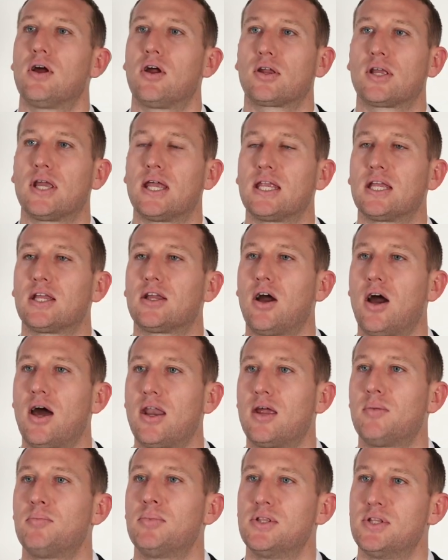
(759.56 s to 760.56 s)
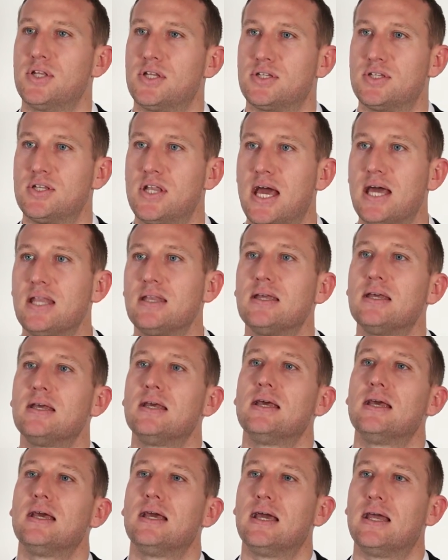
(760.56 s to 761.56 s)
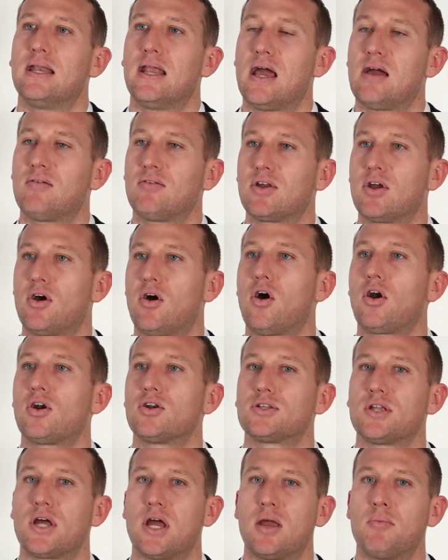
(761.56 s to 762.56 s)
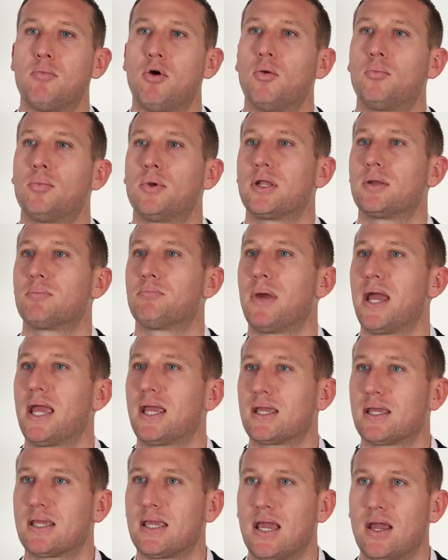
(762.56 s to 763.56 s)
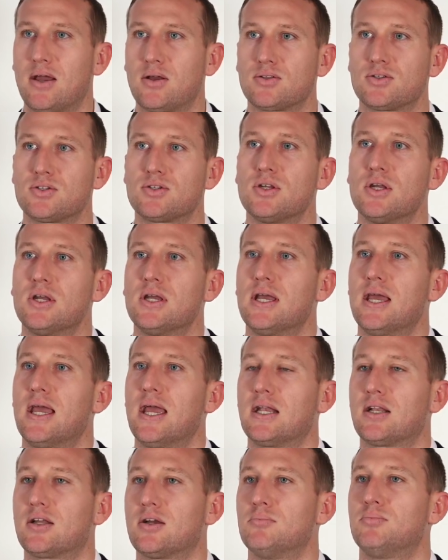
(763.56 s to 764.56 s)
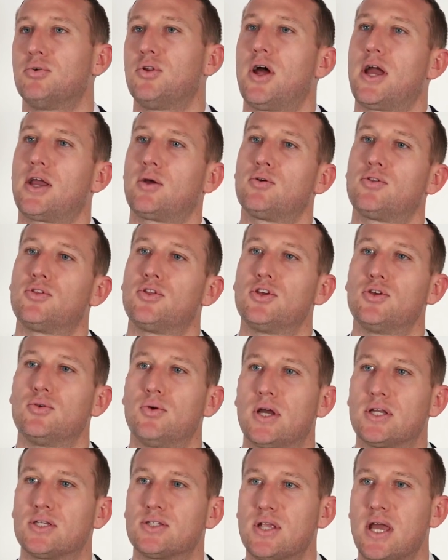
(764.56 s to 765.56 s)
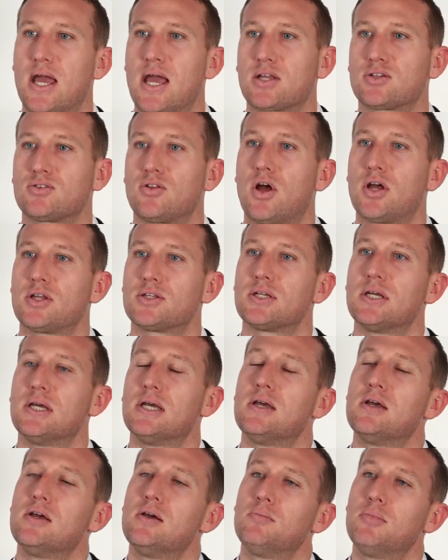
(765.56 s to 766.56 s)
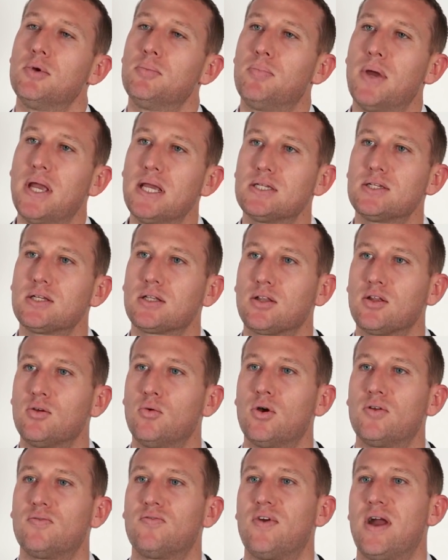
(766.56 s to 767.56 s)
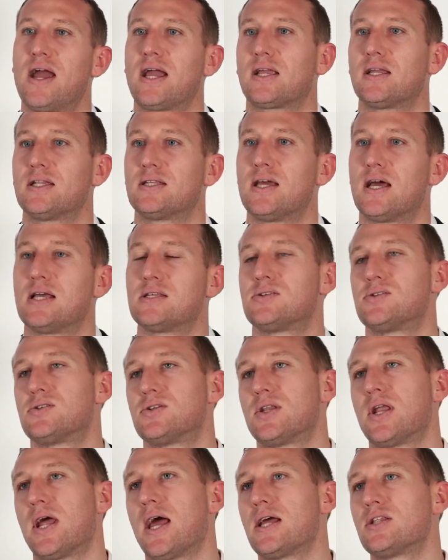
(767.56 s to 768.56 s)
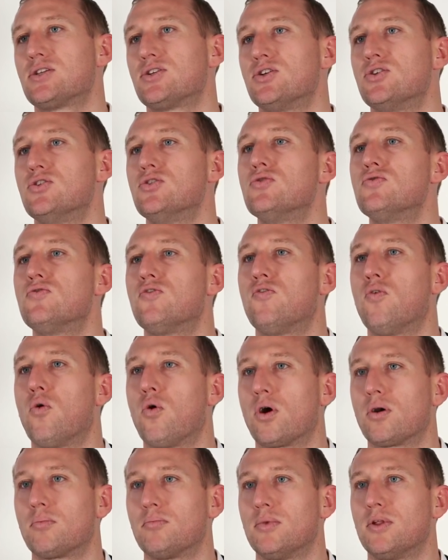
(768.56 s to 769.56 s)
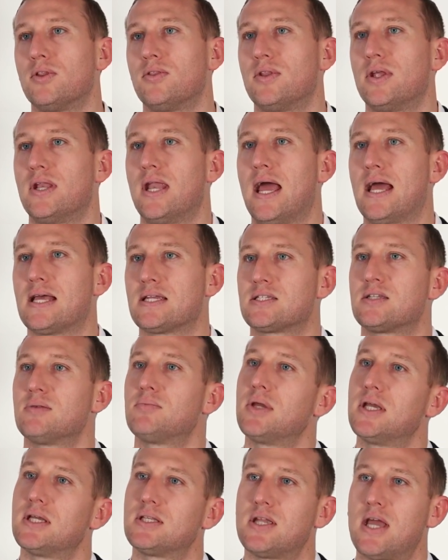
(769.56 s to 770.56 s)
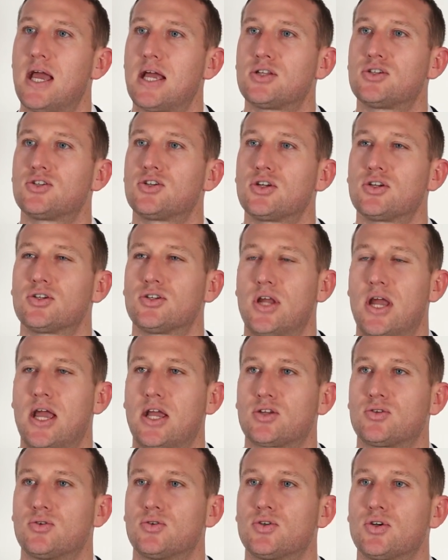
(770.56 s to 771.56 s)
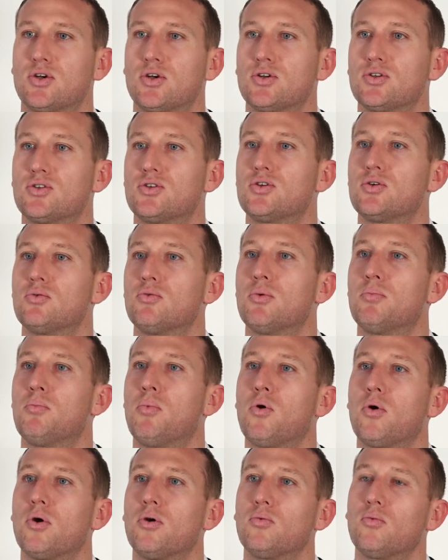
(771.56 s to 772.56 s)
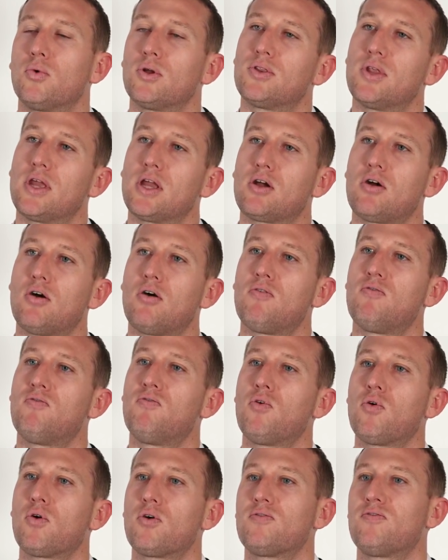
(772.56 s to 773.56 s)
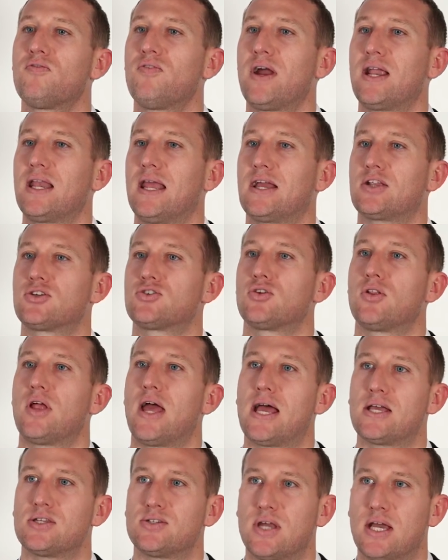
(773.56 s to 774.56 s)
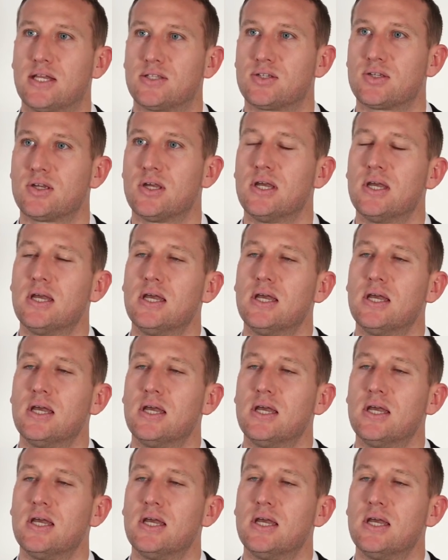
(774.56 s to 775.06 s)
are getting caught up in this net and having a hard time opening bank accounts and complying with the U.S. tax laws. But basically what FATCA does is it adds a new form that has to be attached to your tax return to report what they call foreign financial assets.